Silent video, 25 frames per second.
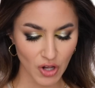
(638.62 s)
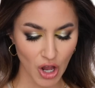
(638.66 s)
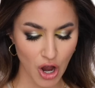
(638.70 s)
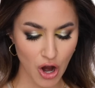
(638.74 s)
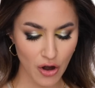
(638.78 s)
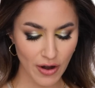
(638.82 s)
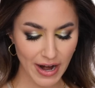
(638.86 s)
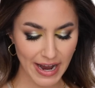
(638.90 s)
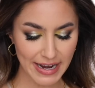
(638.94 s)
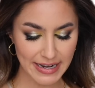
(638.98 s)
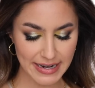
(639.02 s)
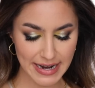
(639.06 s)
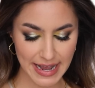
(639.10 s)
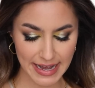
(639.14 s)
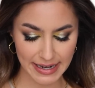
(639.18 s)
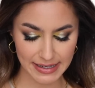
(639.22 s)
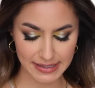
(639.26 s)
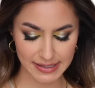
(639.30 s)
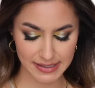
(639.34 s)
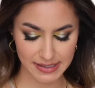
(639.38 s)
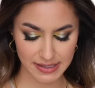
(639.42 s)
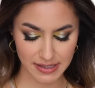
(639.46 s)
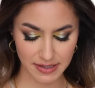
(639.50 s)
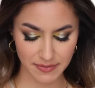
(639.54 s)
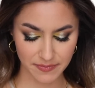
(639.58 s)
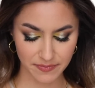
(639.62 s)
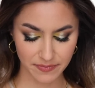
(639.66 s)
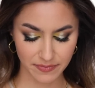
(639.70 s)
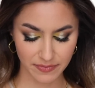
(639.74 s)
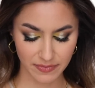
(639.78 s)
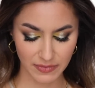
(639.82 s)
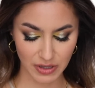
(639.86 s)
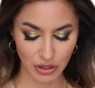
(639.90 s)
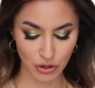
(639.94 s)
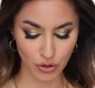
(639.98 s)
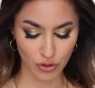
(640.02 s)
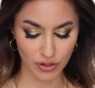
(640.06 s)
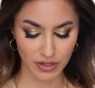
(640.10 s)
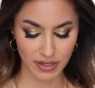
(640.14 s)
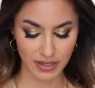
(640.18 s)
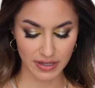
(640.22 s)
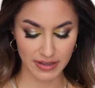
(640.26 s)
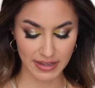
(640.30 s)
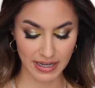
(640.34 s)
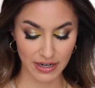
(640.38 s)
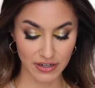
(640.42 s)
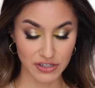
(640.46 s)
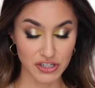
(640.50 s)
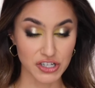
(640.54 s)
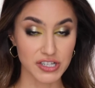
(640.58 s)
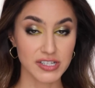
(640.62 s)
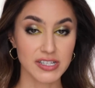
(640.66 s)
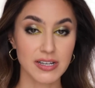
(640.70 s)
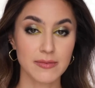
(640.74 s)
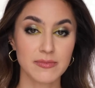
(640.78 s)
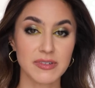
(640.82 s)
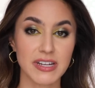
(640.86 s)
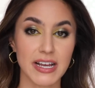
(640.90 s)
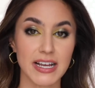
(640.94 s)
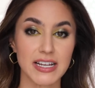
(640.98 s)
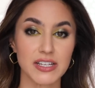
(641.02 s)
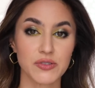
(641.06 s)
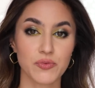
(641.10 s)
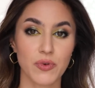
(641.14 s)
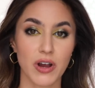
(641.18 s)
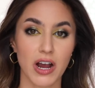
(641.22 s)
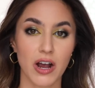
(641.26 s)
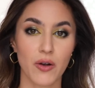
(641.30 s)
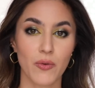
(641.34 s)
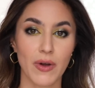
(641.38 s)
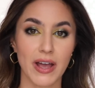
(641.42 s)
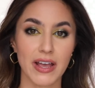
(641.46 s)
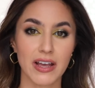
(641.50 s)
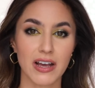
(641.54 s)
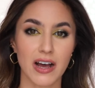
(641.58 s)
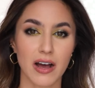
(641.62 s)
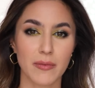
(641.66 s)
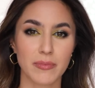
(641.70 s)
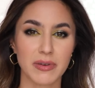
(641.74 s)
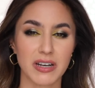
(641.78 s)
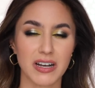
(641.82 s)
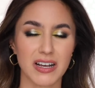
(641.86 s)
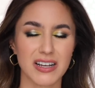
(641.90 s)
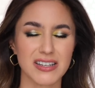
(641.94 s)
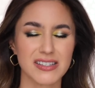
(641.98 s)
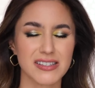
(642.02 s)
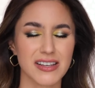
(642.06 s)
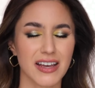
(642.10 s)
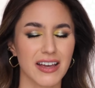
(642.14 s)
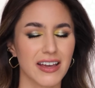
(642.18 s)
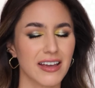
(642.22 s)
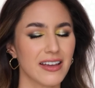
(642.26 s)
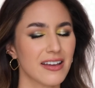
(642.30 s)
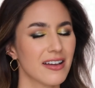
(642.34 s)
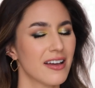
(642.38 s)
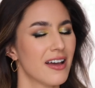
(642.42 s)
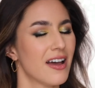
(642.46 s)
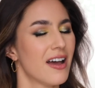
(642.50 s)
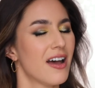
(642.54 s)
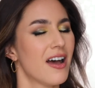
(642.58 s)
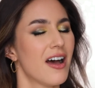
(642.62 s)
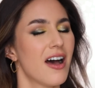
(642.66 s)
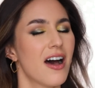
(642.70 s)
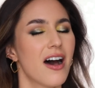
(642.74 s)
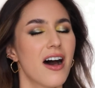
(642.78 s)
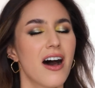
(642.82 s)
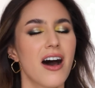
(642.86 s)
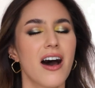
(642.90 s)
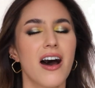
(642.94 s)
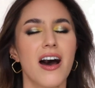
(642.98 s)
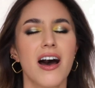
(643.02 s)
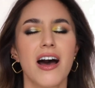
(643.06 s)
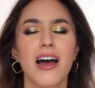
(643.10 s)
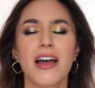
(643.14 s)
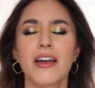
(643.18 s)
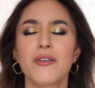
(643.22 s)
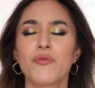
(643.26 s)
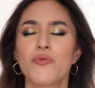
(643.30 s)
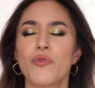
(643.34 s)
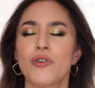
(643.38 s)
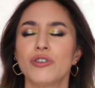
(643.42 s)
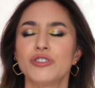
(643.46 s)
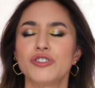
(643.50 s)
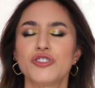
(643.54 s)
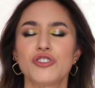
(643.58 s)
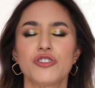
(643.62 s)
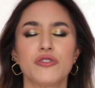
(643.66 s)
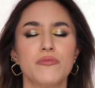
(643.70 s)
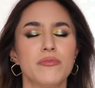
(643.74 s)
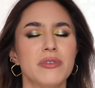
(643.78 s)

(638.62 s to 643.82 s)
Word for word: All right, next. Look, there are just some days where I wake up and I say, I want to